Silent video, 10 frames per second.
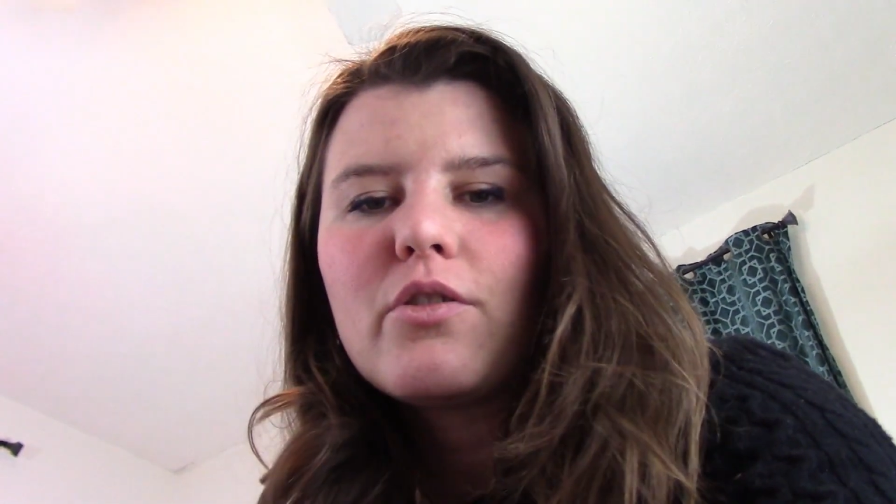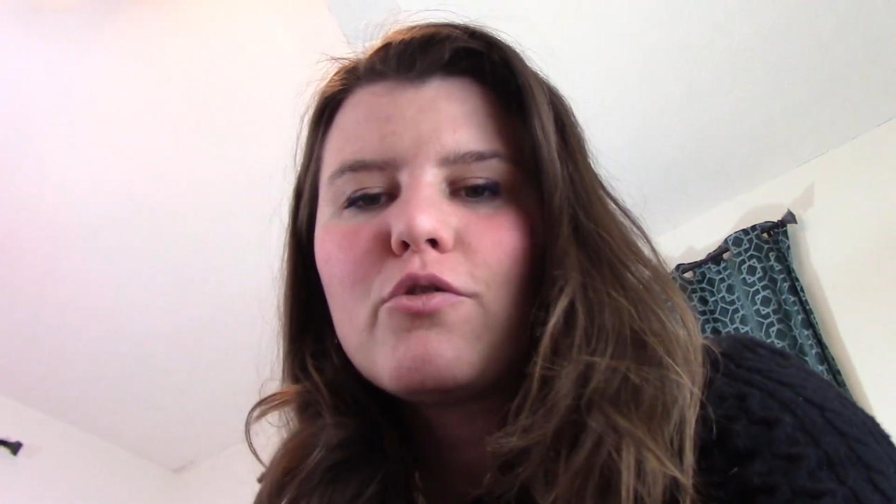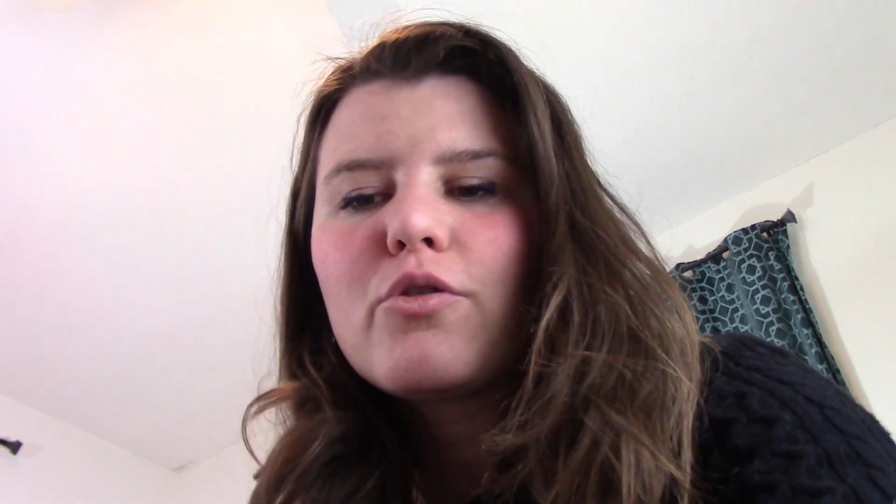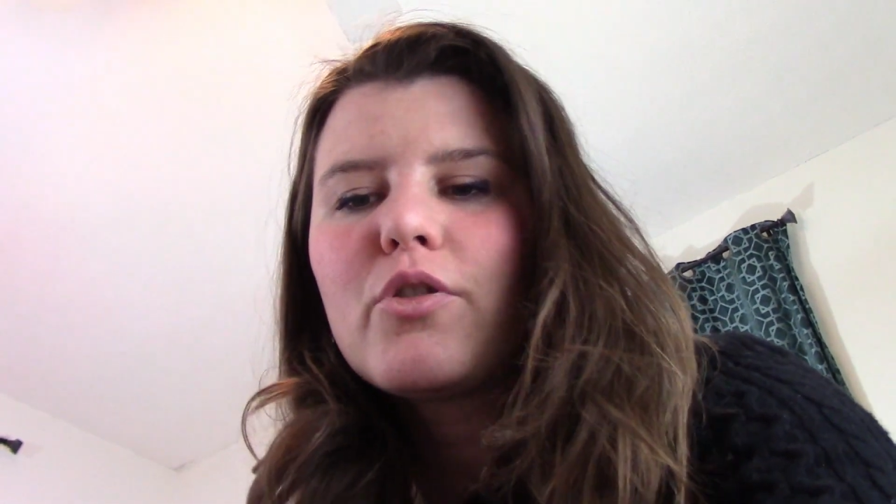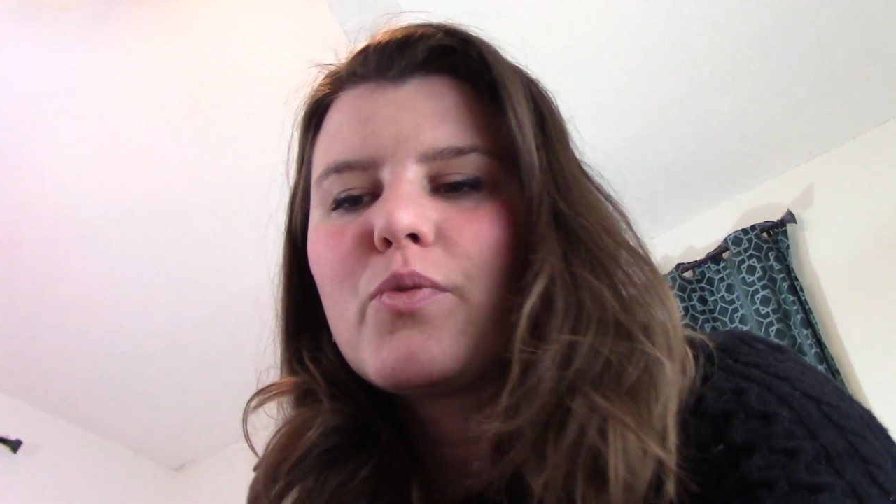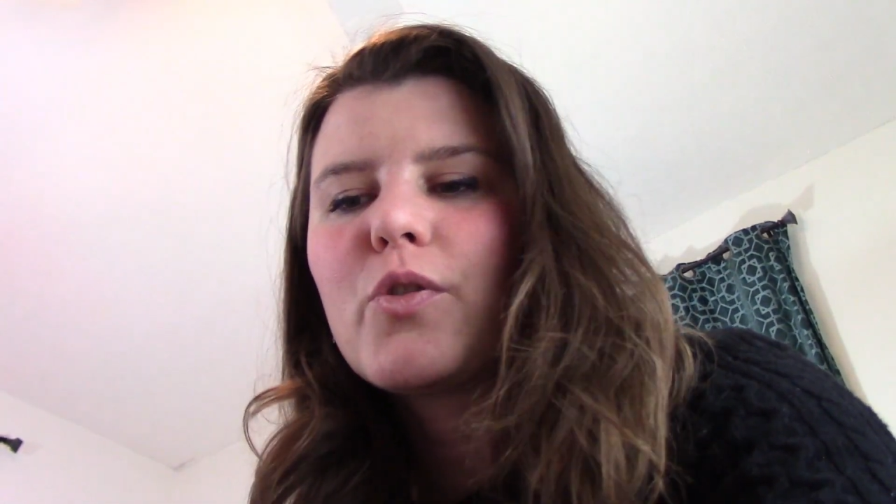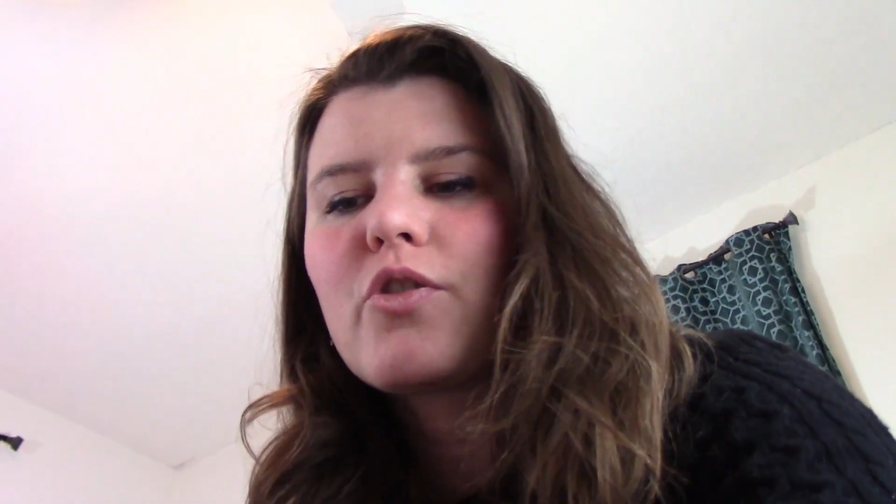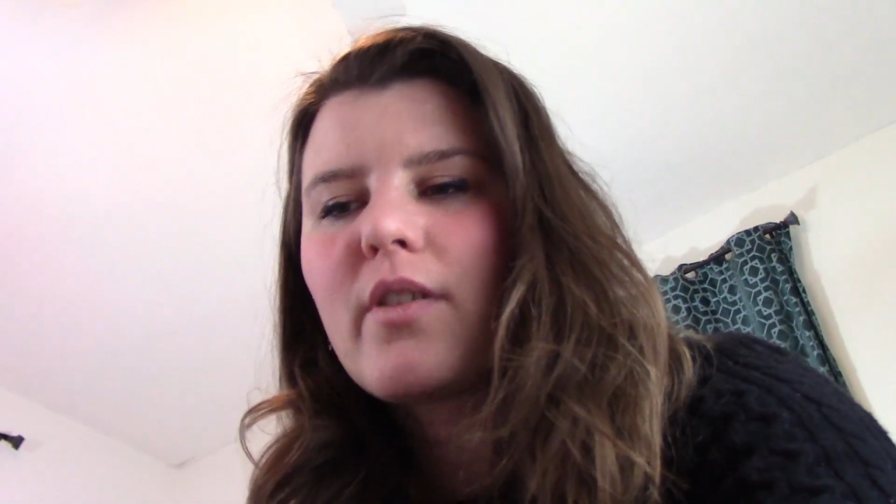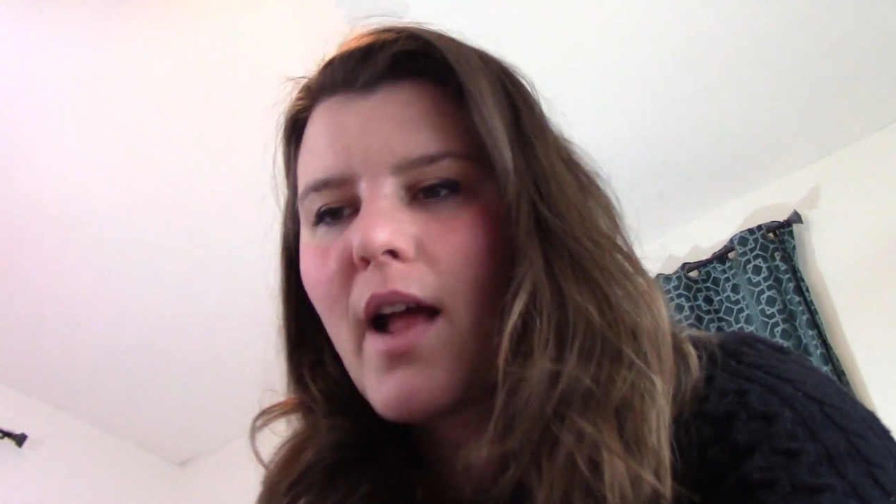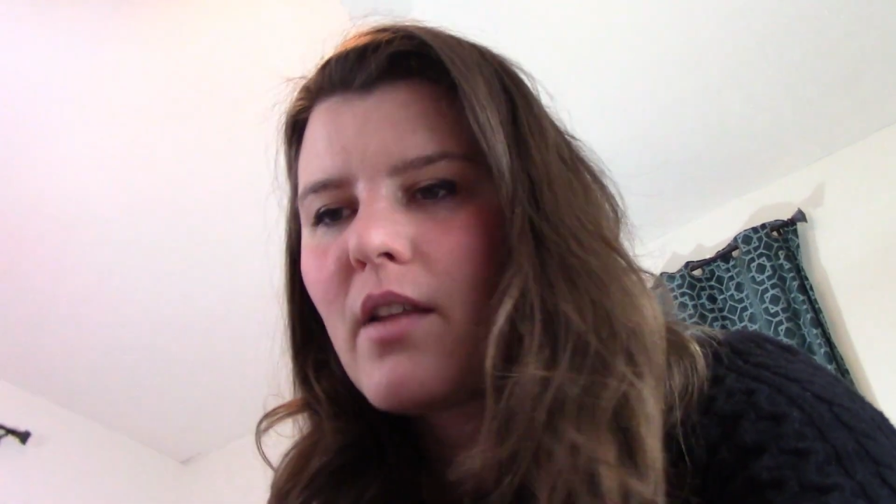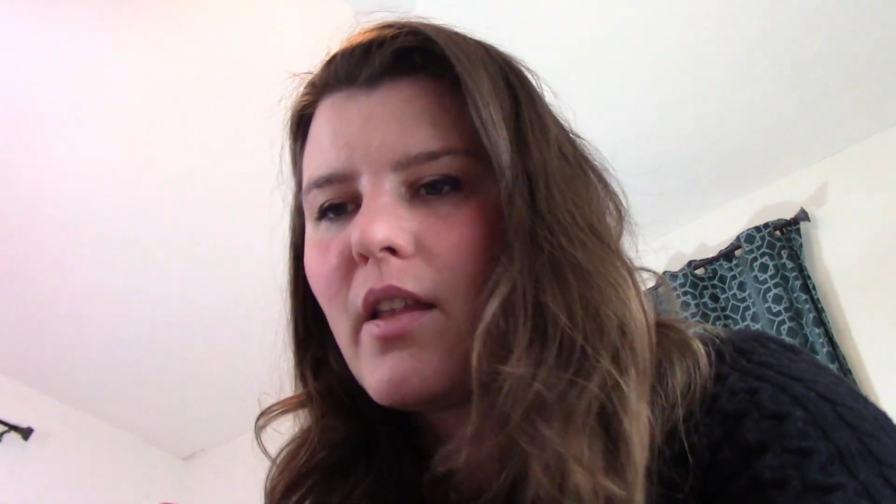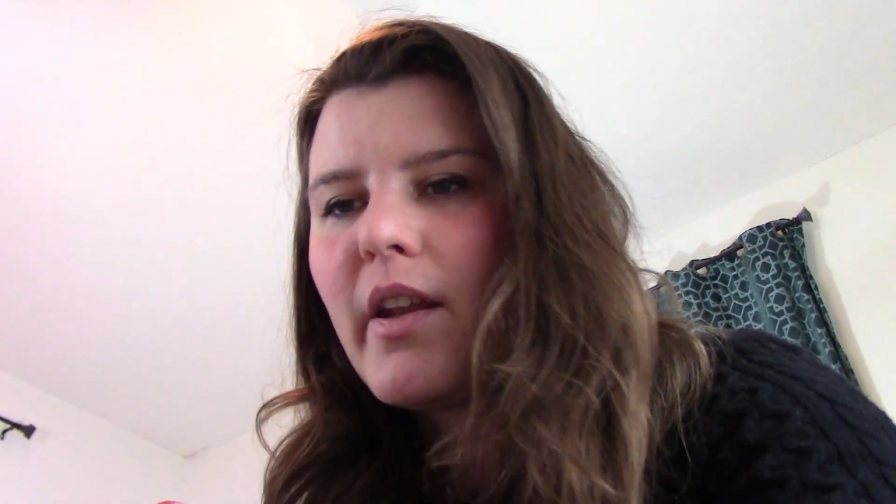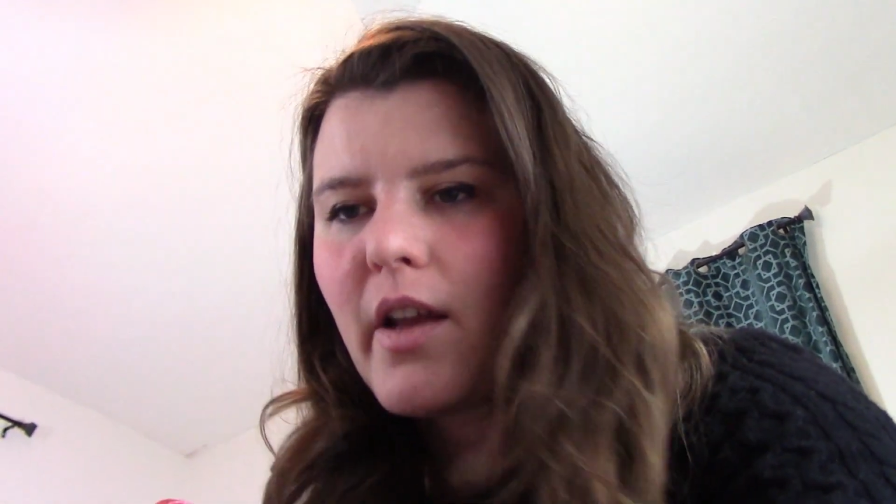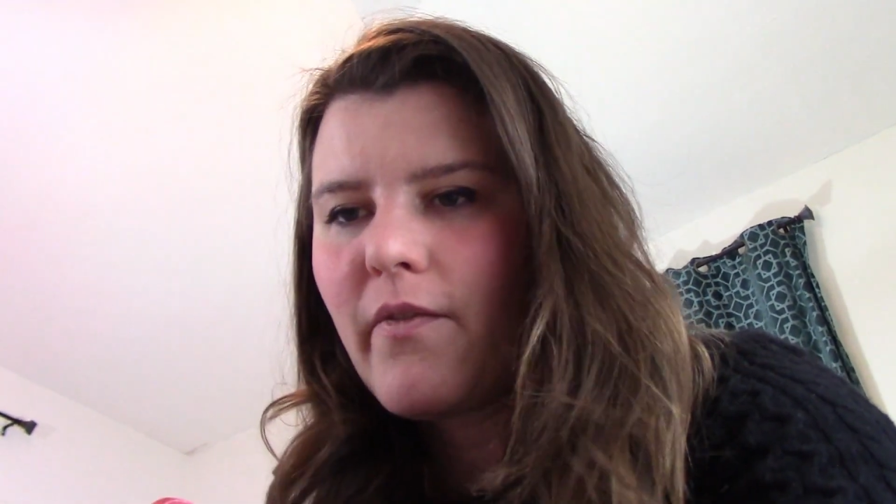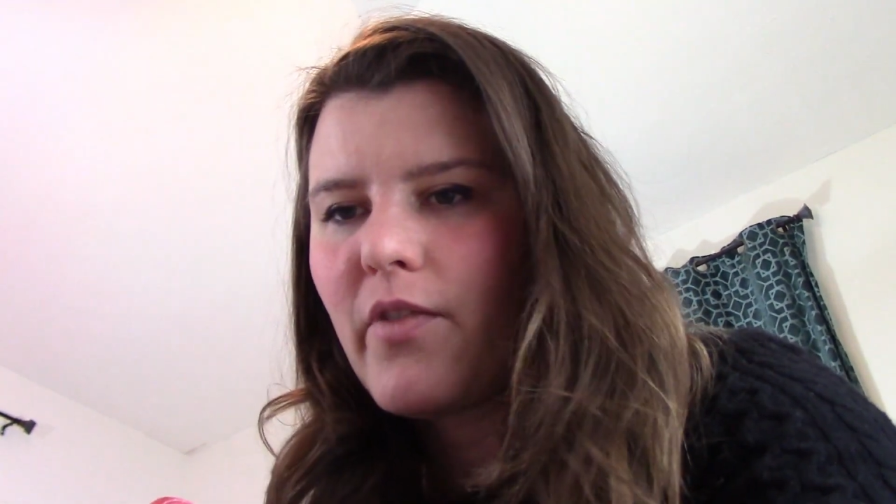use your intuition and how to let
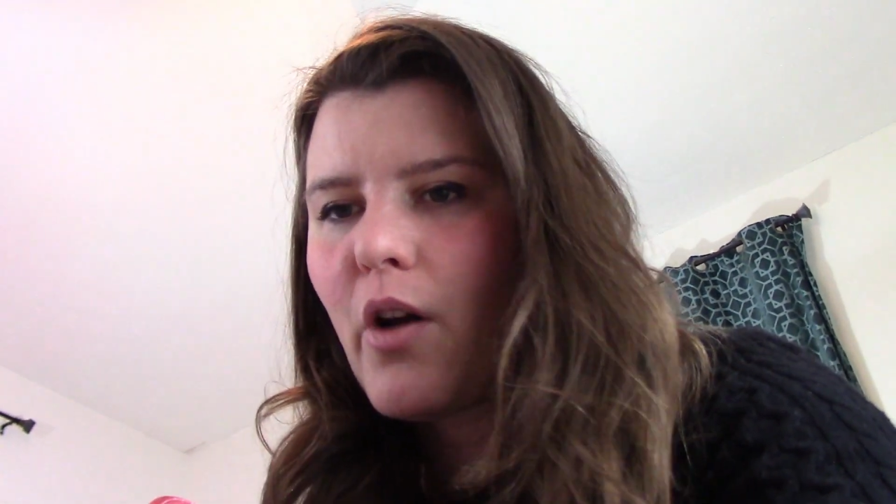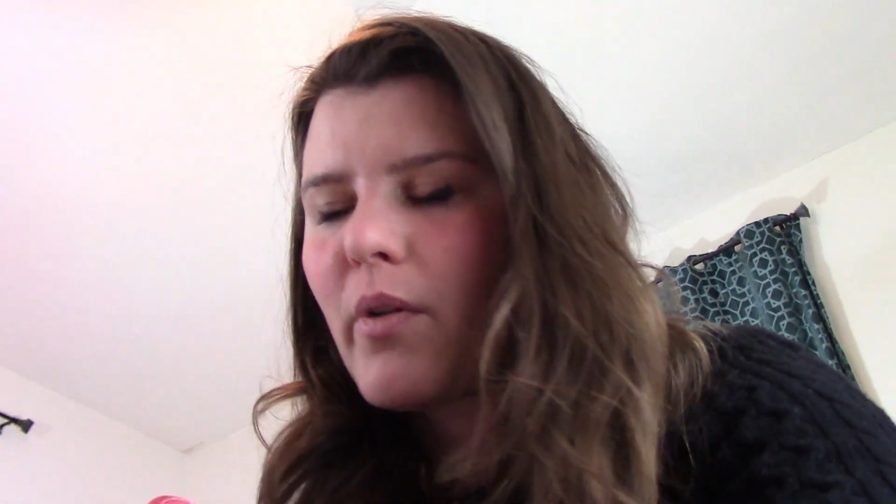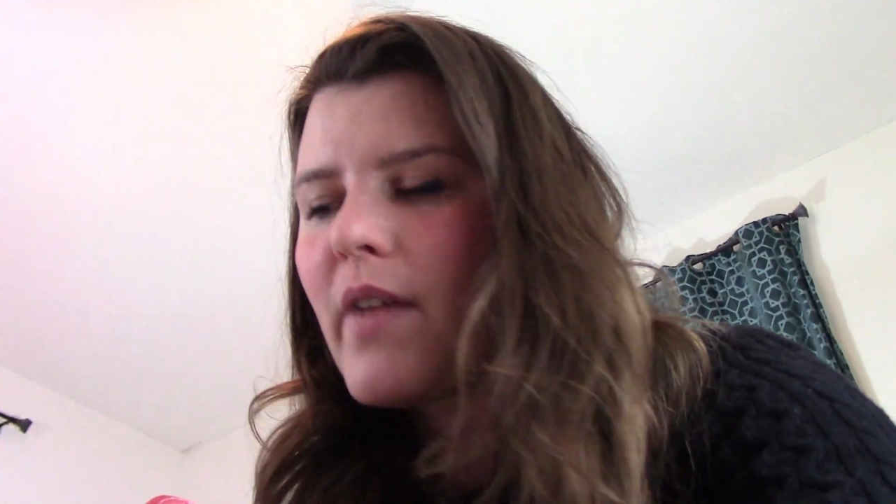it flow.